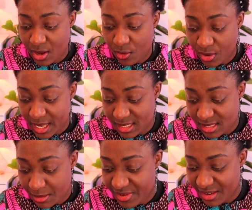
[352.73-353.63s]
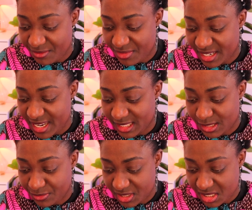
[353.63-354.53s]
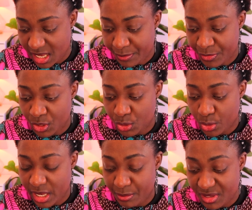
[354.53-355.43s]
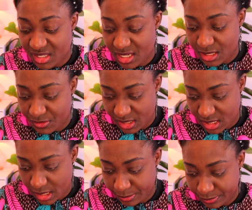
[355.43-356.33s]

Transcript: or Vignet visa, UK business visa.